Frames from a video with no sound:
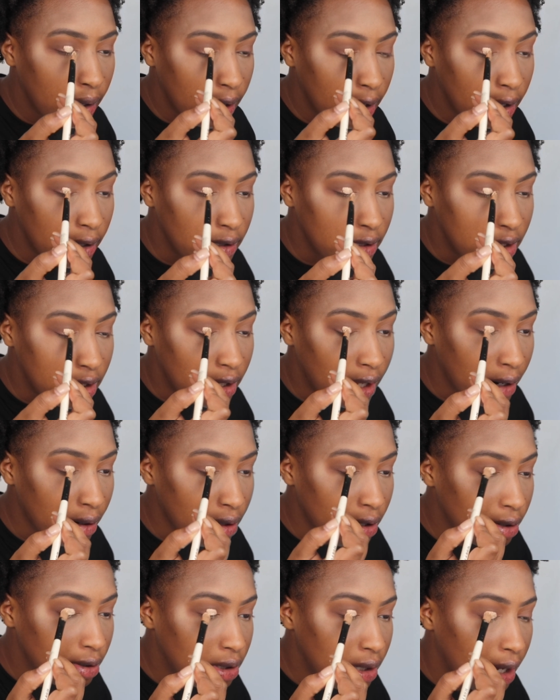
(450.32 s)
and
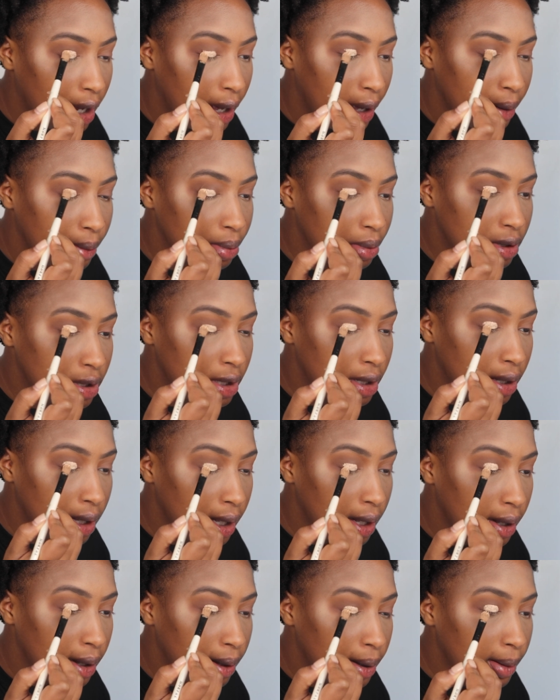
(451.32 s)
stereotypes
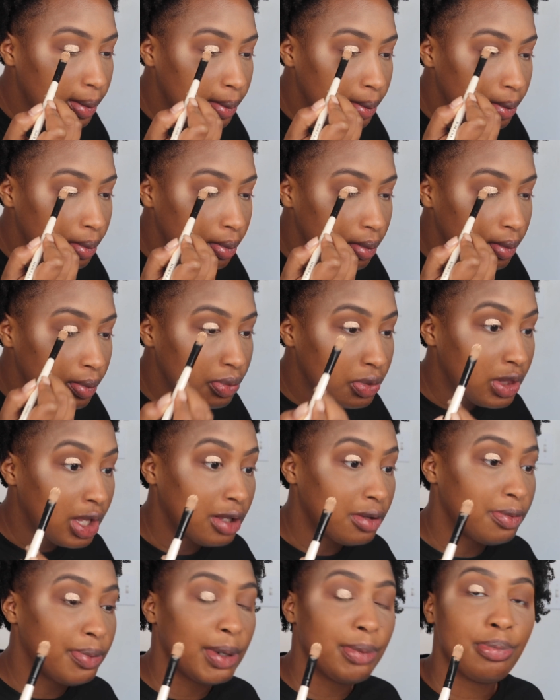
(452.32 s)

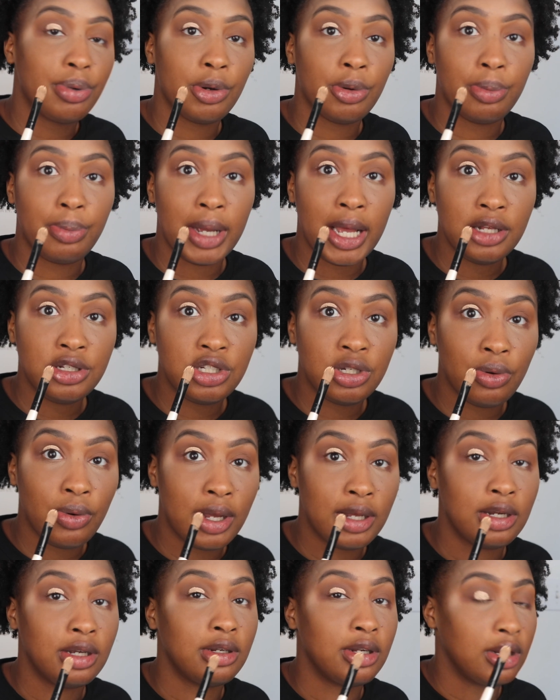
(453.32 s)
that's been
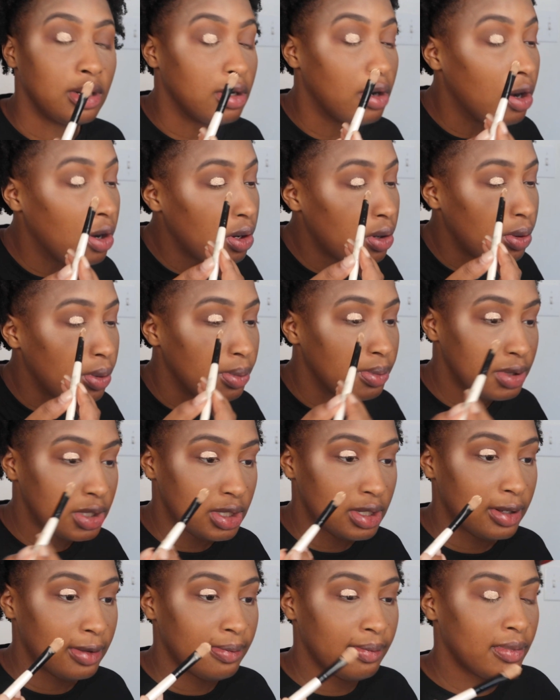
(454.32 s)
perpetuated in homes.
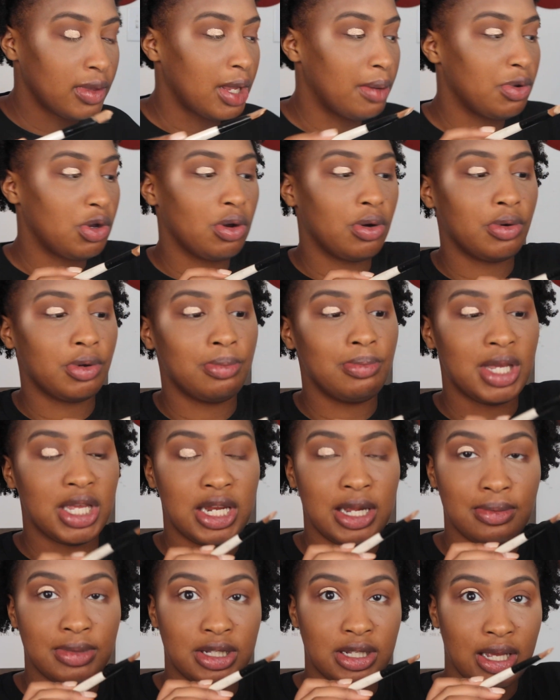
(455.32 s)
I'm going with
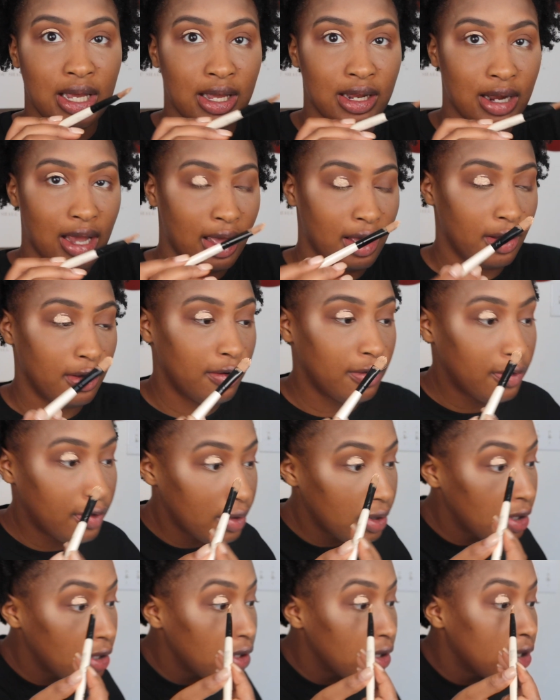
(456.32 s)
medium shade e.l.f.
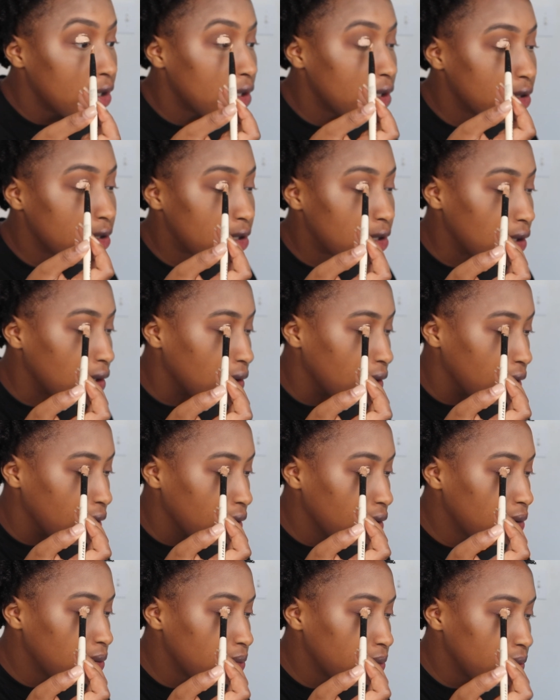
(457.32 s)

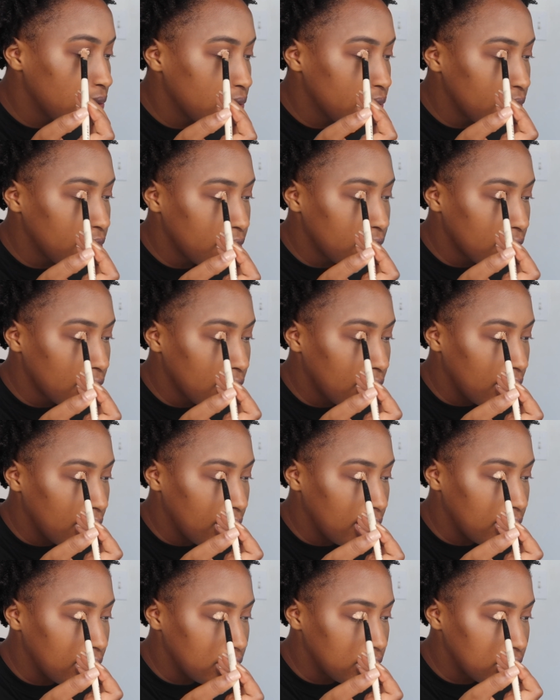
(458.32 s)
concealer.
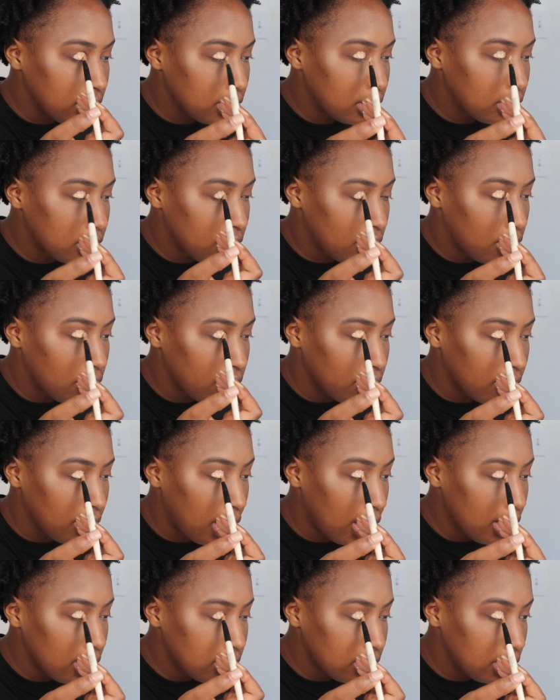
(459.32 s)
And it's just
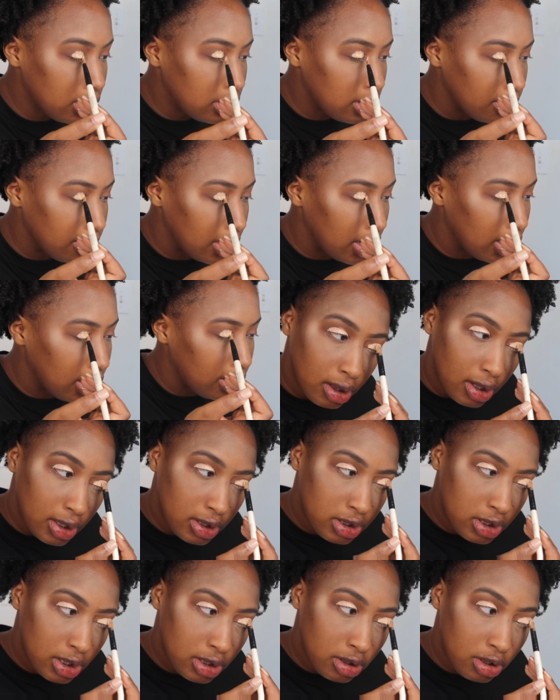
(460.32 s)
crazy to me.
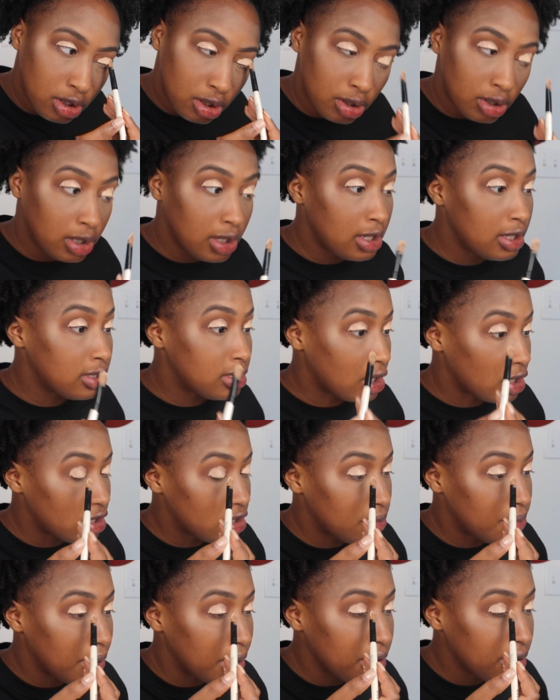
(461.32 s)
Listen to these
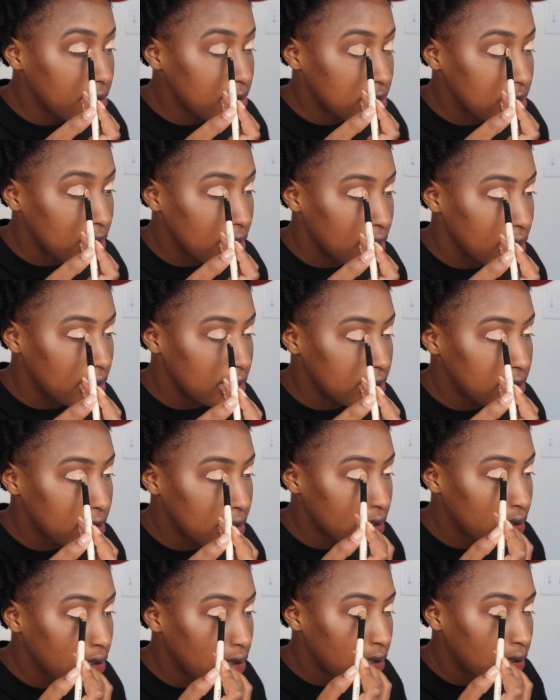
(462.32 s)
experiences
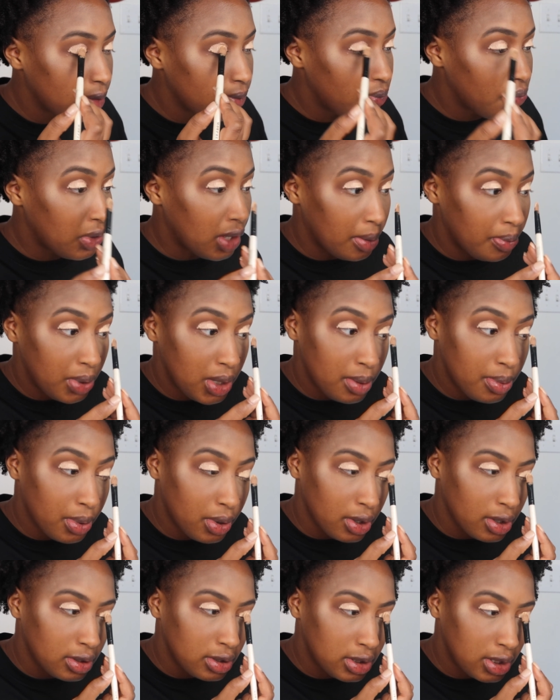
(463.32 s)
that people
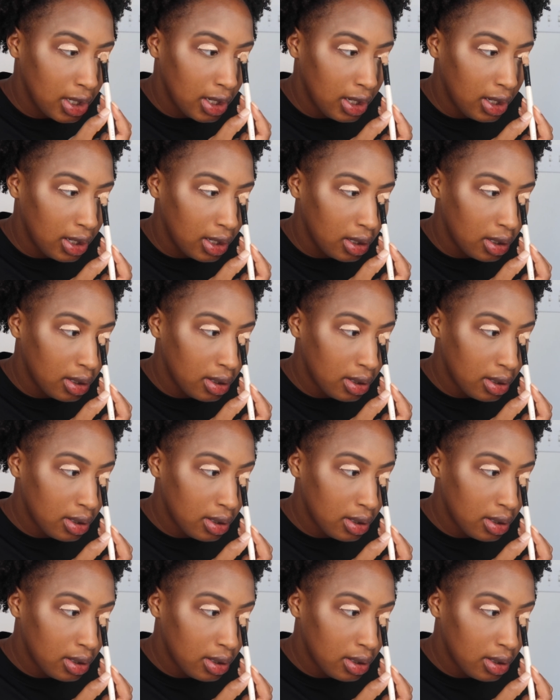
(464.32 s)
are saying.